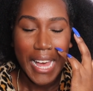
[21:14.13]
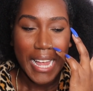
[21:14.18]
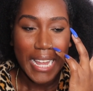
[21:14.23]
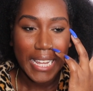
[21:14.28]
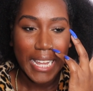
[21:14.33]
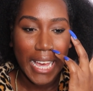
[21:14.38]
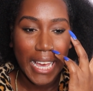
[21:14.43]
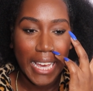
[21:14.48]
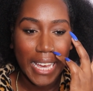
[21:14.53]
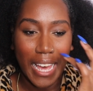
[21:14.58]

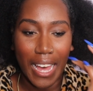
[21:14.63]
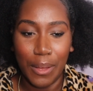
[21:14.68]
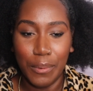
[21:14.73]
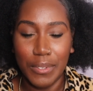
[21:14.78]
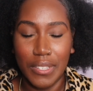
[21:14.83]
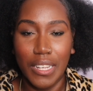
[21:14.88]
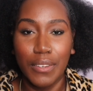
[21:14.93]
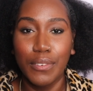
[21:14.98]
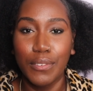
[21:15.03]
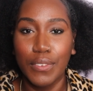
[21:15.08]
Like, I
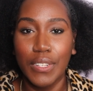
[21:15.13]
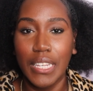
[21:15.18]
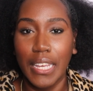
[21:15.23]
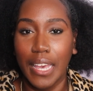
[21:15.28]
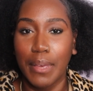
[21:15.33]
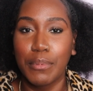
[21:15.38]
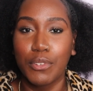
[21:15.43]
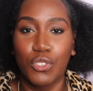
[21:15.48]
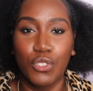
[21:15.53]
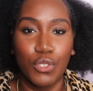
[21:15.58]
was never really
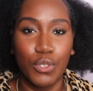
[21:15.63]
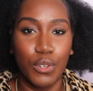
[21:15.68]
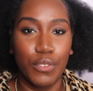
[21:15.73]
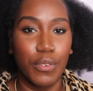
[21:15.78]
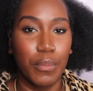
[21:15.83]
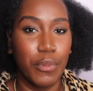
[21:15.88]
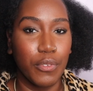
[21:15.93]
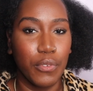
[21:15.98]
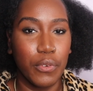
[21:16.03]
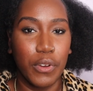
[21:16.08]
able to do it
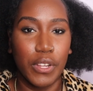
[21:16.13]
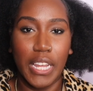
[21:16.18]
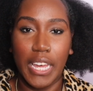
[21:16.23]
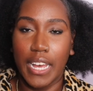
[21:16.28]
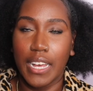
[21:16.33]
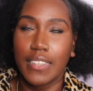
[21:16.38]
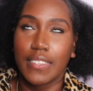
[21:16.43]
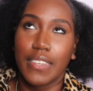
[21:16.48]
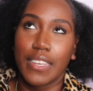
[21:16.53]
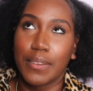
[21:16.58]
from before, like
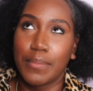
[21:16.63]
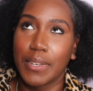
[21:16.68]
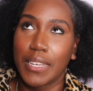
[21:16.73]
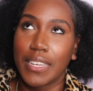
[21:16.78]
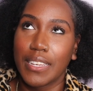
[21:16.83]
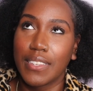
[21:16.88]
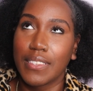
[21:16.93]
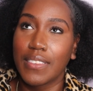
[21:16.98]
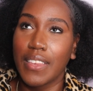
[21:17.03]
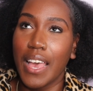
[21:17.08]
I said,
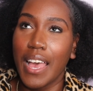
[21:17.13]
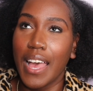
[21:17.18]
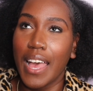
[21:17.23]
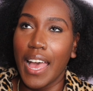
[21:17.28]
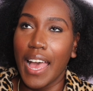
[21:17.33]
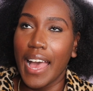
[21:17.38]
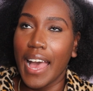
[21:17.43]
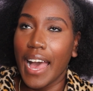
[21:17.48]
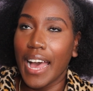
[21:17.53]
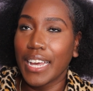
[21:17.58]
because
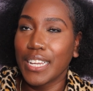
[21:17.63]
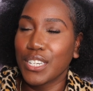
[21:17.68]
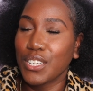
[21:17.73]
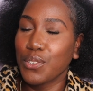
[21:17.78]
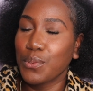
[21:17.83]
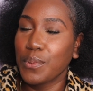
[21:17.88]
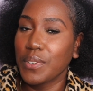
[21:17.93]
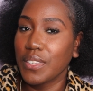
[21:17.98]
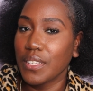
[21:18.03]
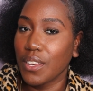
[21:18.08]
I
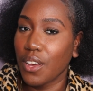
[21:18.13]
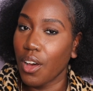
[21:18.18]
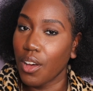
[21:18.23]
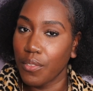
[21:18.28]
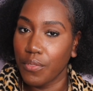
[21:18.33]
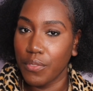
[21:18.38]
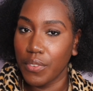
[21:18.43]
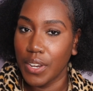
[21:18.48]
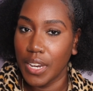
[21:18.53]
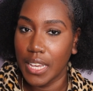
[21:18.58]
just wasn't
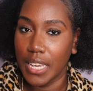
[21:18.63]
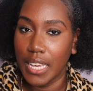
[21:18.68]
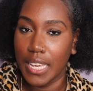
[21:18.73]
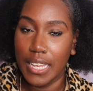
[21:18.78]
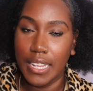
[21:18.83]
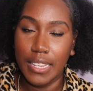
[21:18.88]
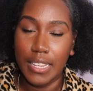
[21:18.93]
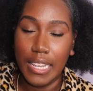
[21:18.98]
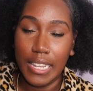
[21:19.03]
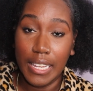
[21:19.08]
confident
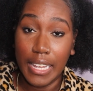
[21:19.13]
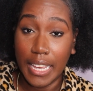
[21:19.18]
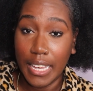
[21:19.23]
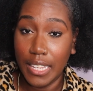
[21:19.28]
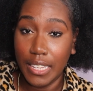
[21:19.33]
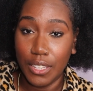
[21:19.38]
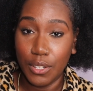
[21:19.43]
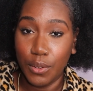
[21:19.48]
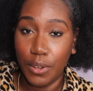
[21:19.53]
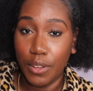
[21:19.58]
in the
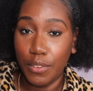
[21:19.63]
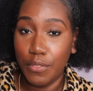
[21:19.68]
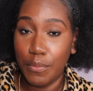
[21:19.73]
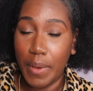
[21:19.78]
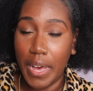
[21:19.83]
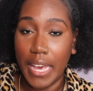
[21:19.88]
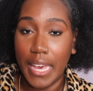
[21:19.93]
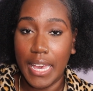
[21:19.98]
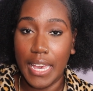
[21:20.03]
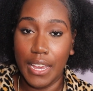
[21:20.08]
length of
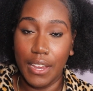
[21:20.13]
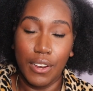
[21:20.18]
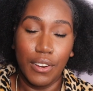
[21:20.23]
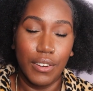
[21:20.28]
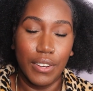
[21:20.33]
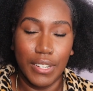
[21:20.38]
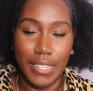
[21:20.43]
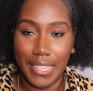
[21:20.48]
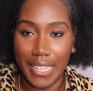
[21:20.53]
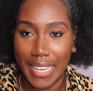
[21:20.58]
my hair
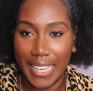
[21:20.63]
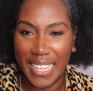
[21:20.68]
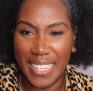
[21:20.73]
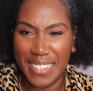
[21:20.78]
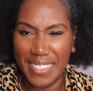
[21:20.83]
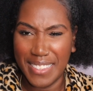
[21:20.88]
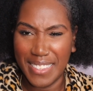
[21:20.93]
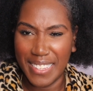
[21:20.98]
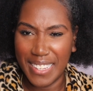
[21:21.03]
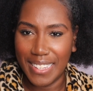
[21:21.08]
and like
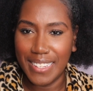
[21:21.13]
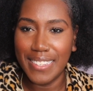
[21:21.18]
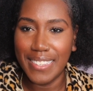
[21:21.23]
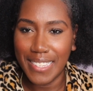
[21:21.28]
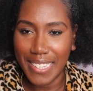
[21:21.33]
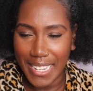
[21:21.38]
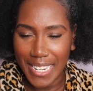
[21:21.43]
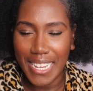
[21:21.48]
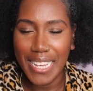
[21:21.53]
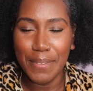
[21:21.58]
its
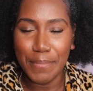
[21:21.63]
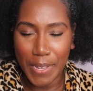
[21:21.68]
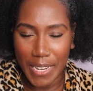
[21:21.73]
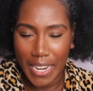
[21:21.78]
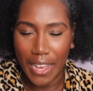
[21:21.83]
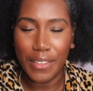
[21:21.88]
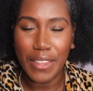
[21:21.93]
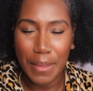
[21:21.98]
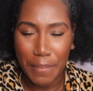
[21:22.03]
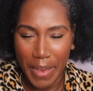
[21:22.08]
density. But
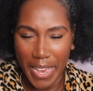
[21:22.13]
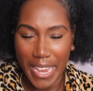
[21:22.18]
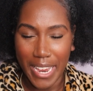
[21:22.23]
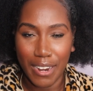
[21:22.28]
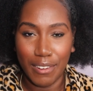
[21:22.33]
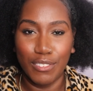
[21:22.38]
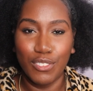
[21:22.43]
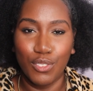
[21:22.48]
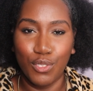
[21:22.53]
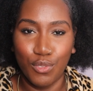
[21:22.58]
now that my
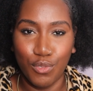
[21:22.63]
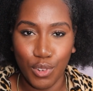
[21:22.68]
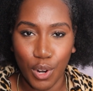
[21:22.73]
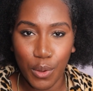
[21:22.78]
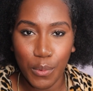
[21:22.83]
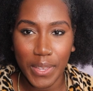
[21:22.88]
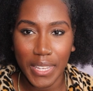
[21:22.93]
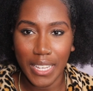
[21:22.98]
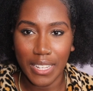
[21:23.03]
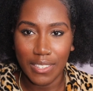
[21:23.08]
hair is
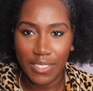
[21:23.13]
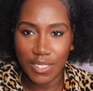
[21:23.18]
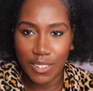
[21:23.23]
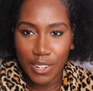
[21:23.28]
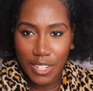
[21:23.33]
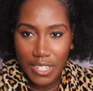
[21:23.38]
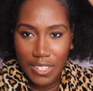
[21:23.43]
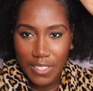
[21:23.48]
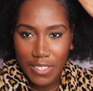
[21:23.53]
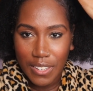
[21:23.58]
growing, it's
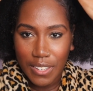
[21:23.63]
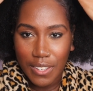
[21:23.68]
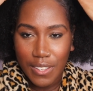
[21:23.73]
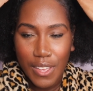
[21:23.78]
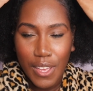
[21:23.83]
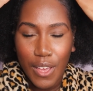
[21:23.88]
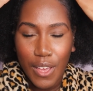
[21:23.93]
starting to